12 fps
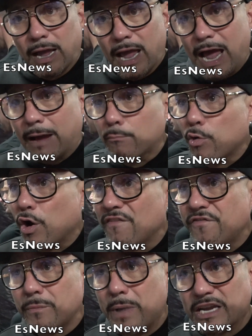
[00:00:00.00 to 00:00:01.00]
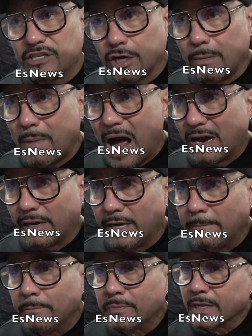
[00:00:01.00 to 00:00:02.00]
had more information about
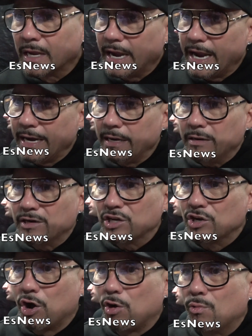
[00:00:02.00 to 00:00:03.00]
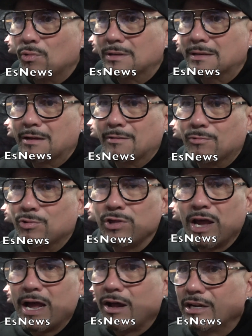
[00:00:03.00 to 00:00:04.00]
it. And, you know, who
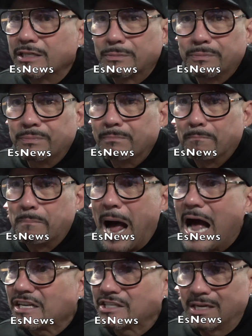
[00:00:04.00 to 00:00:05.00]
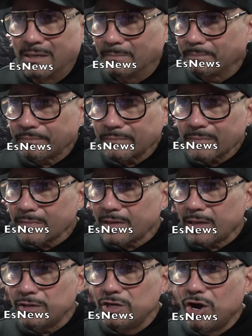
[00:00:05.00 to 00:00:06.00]
the hell is boxing,
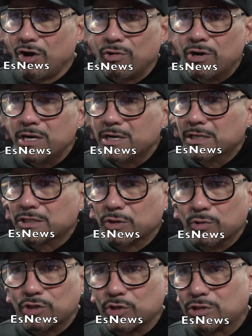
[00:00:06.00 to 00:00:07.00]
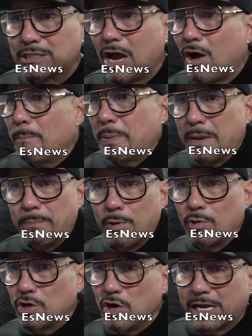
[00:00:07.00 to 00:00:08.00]
you know, to tell
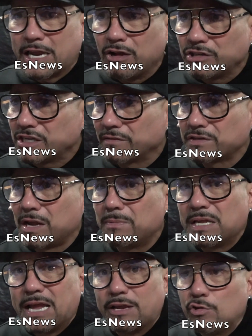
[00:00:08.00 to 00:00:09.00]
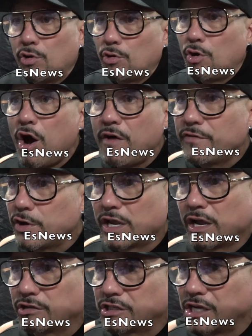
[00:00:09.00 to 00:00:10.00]
people you're guilty of something that you don't know if you're
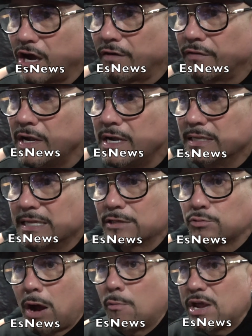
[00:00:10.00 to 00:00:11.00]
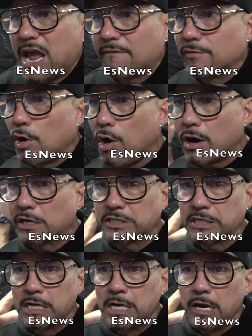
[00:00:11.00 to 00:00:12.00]
guilty of? That's why we have
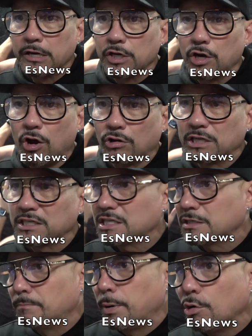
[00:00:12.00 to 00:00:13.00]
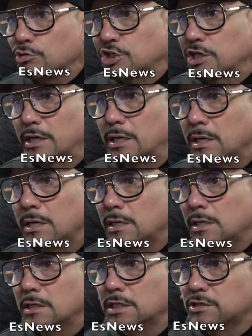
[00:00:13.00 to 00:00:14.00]
laws. You know, this is bullshit.
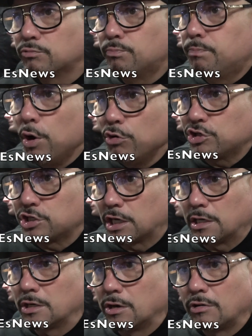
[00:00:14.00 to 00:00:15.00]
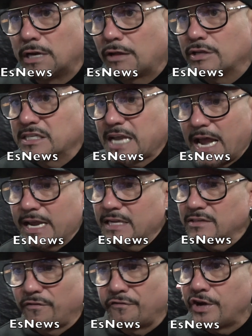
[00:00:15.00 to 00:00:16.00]
It's bullshit. You know, now this guy
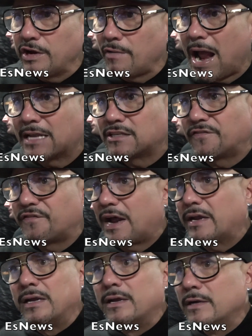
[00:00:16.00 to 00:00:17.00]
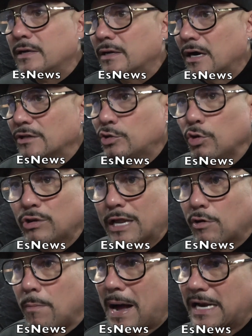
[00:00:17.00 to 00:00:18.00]
gets a free ride to fight a dude that
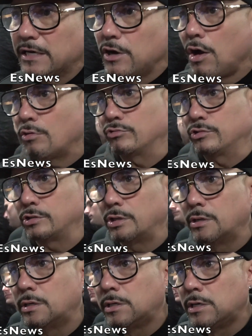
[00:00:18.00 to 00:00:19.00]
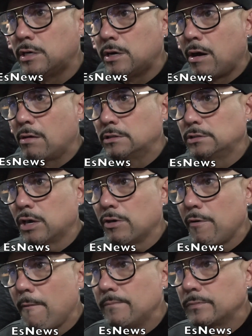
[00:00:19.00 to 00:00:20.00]
nobody knows. How do you think, you know,
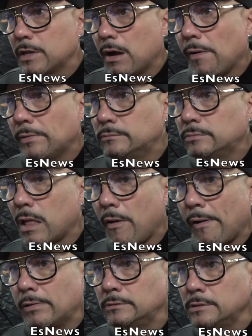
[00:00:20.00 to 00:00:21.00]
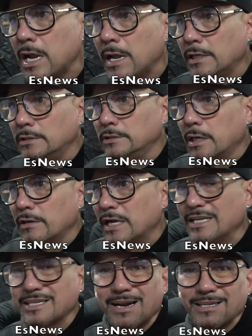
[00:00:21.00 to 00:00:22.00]
replacement's gonna do?
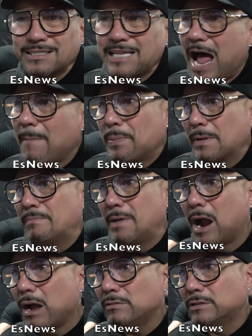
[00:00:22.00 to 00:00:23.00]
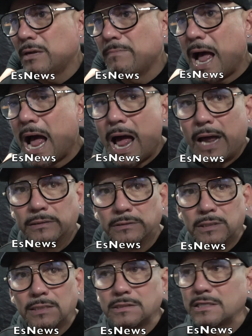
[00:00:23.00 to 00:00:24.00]
He's gonna stop him, man. Come on,
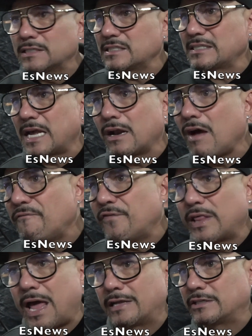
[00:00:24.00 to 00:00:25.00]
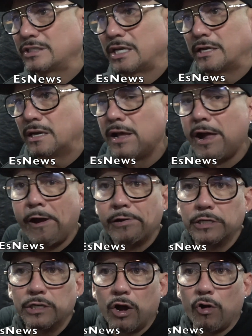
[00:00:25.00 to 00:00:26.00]
it's just set up for that shit.
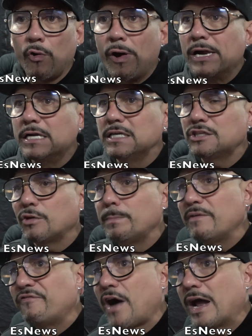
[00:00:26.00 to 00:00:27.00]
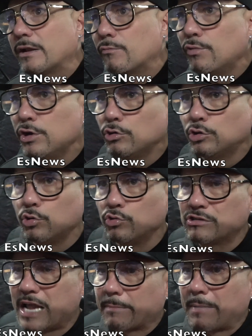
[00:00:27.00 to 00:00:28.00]
You know, he should be fighting real
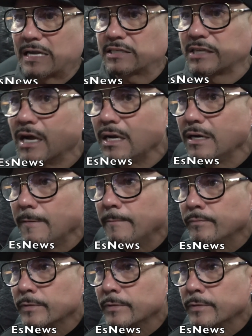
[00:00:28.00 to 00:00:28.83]
dudes like my son,